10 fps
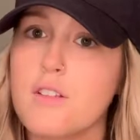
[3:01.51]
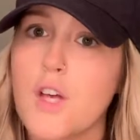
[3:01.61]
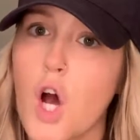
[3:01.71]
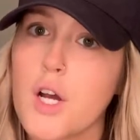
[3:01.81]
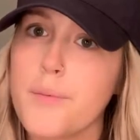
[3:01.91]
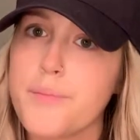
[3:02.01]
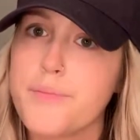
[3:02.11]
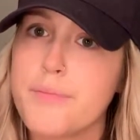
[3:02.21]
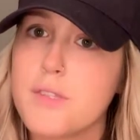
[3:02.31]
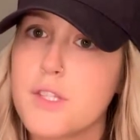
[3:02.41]
sock.
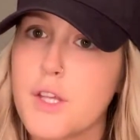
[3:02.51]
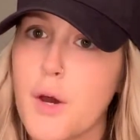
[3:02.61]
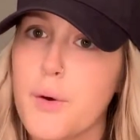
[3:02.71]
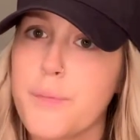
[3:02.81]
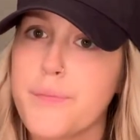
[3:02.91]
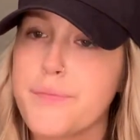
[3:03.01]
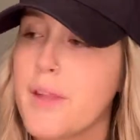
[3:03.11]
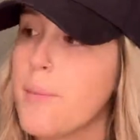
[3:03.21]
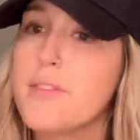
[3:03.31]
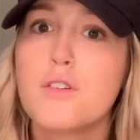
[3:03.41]
So,
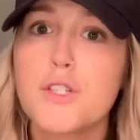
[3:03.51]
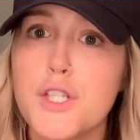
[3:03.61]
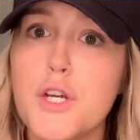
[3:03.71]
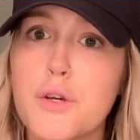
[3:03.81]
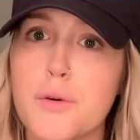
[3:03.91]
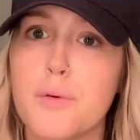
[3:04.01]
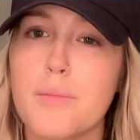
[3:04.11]
I mean, there's two,